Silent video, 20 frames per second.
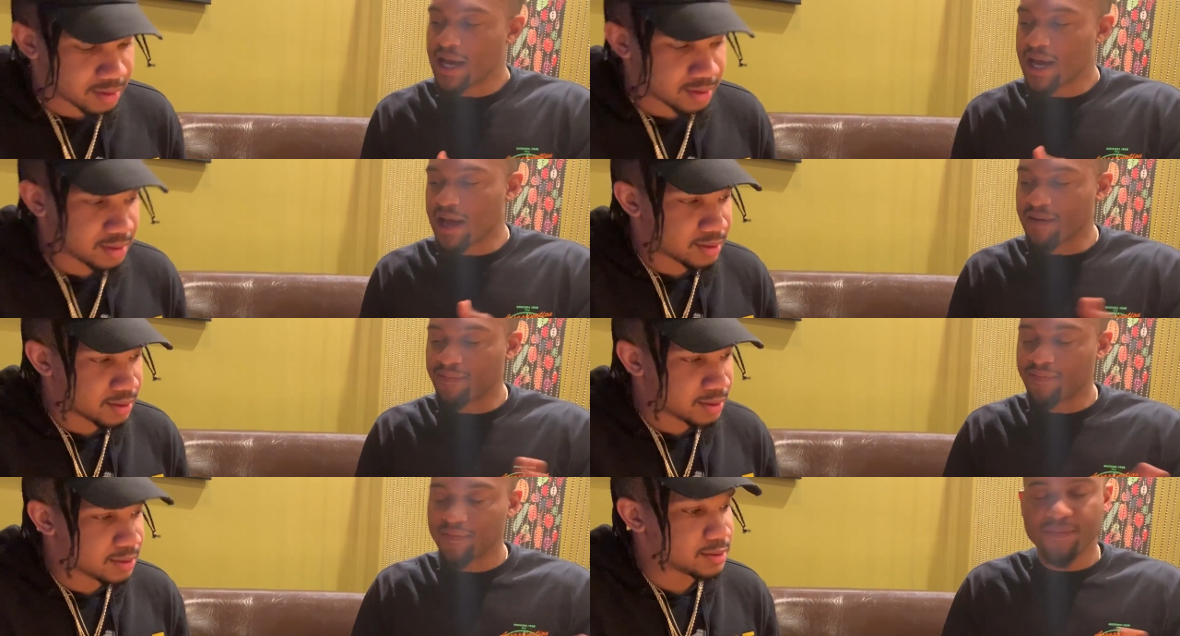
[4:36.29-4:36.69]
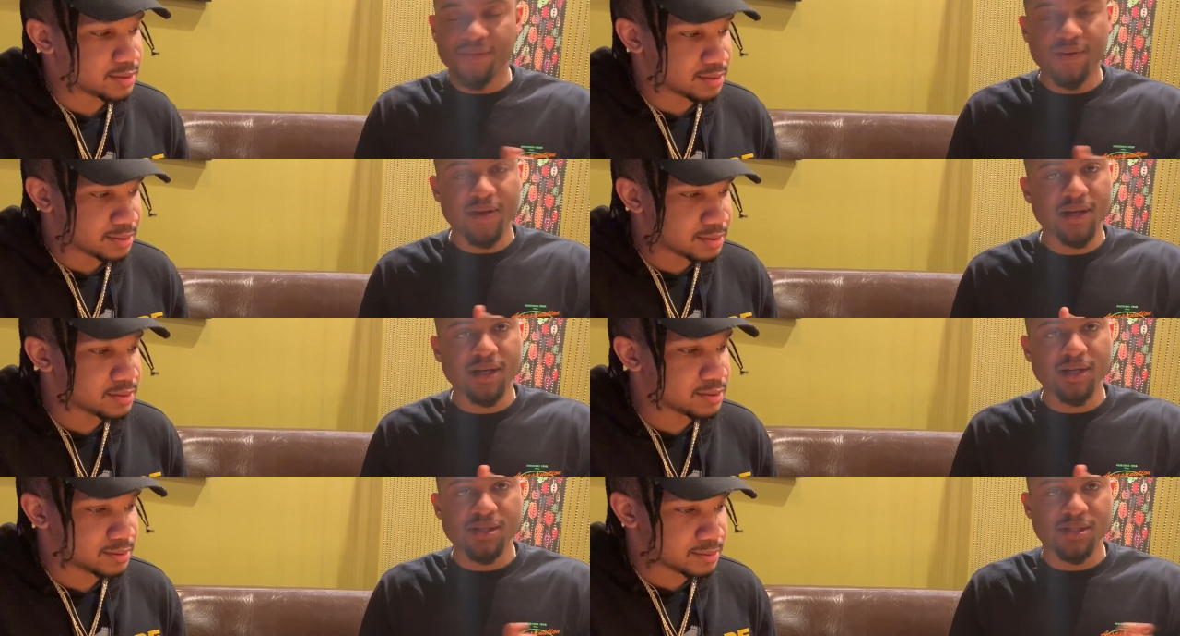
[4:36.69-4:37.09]
Speaker 1: half of
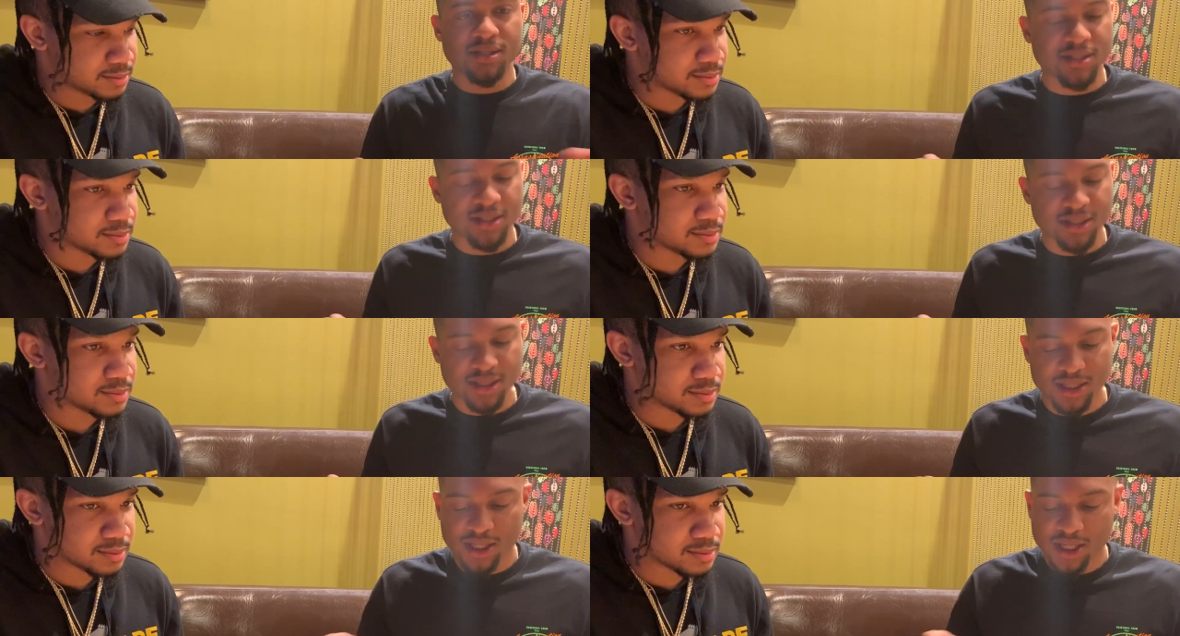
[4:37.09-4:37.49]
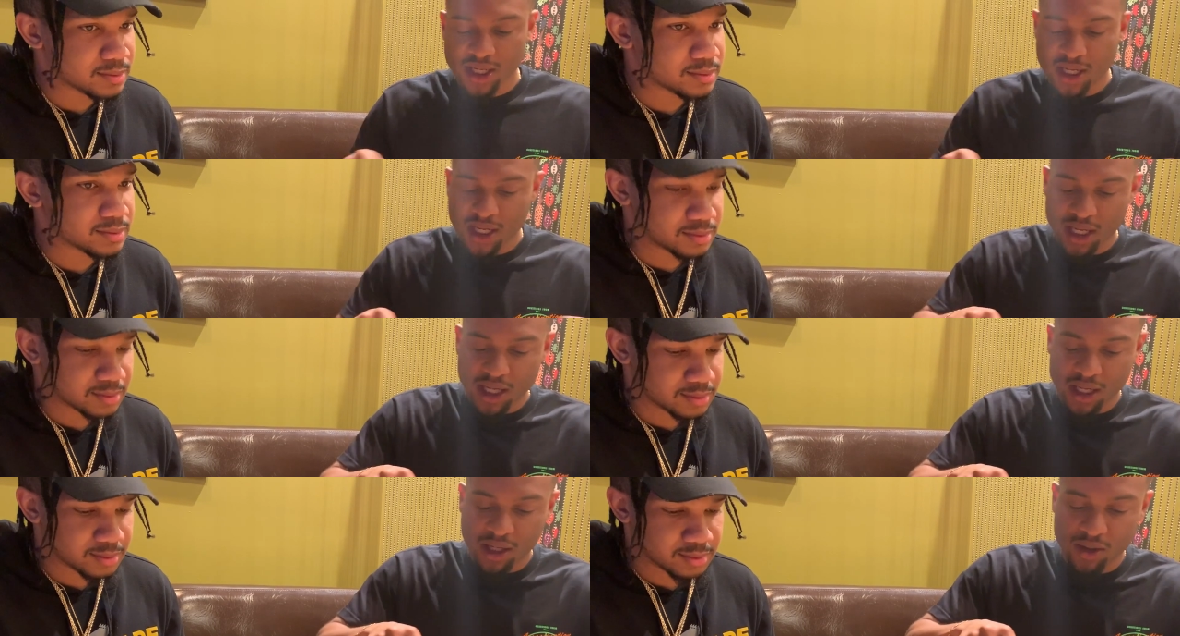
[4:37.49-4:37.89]
his,
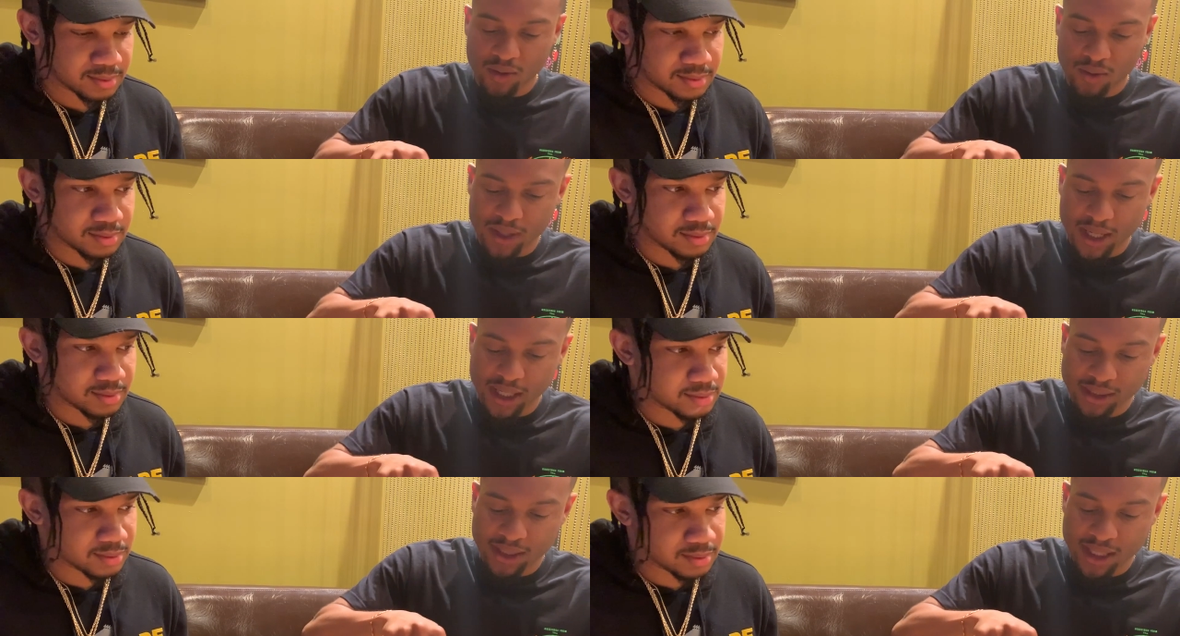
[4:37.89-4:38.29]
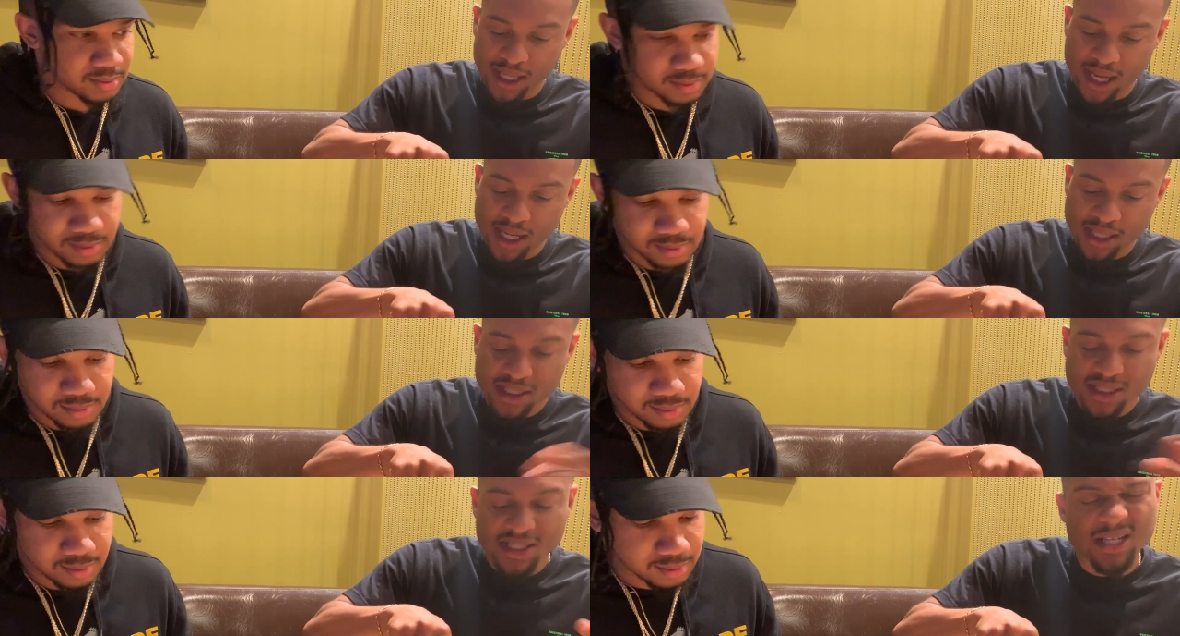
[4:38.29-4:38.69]
and go like that.